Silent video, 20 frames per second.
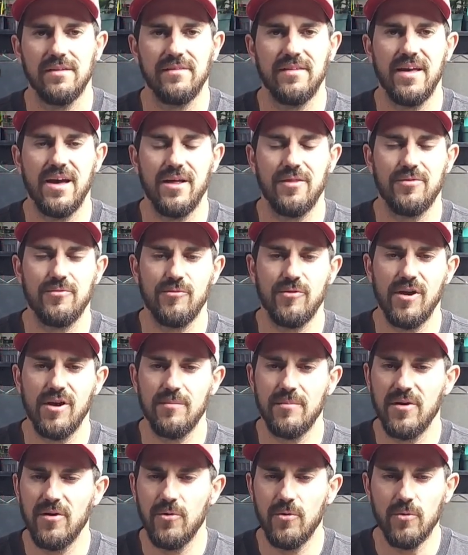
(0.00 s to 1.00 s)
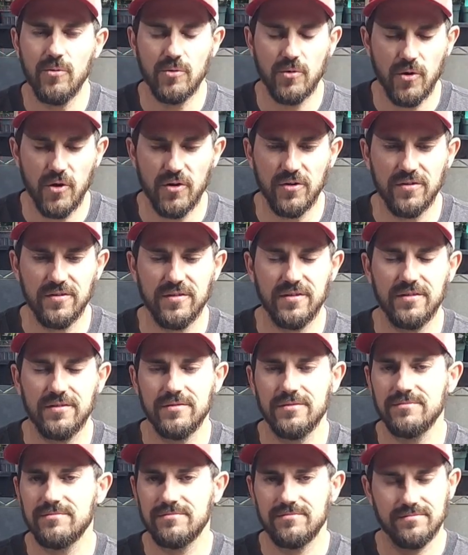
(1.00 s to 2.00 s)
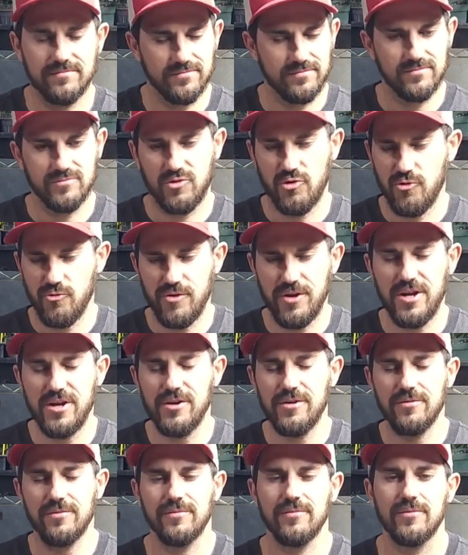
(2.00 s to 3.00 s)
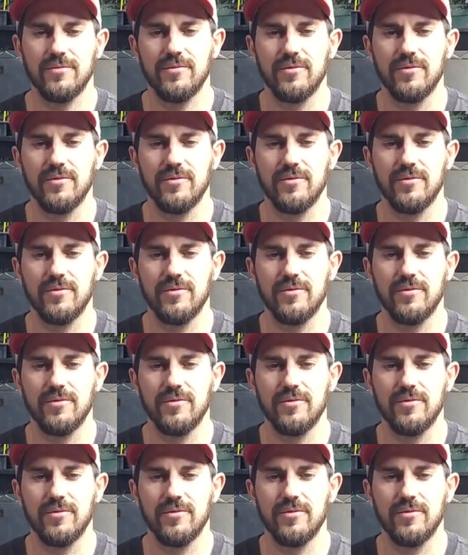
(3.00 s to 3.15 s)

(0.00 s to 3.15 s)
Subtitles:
Now, throughout my whole gardening career,